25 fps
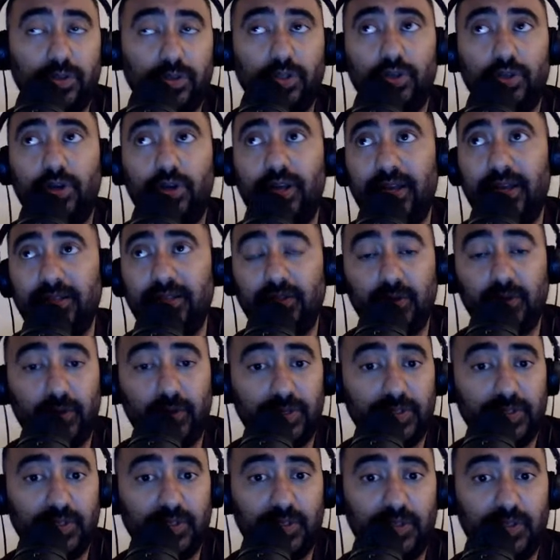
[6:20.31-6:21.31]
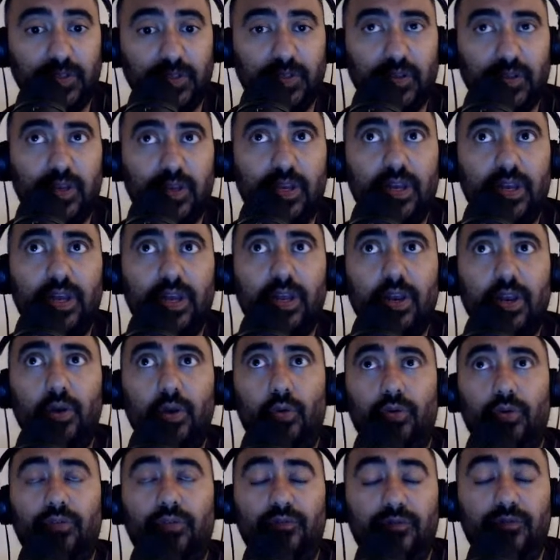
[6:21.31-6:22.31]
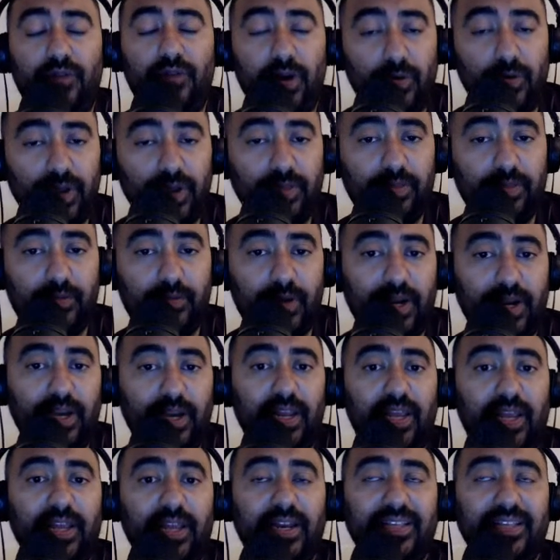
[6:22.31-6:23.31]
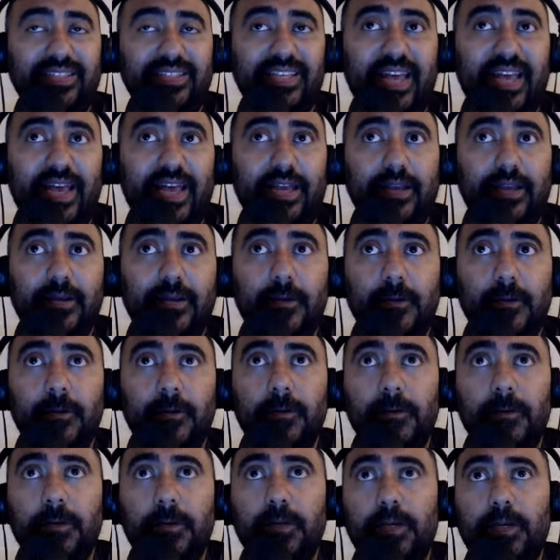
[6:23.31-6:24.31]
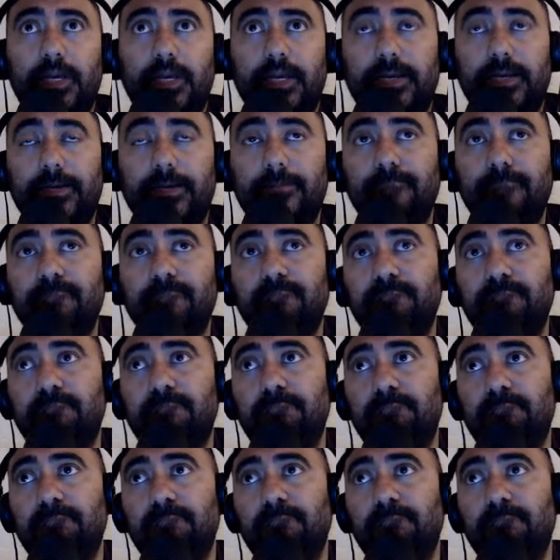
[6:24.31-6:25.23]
Should have had two assists, looked very threatening in attack. Um,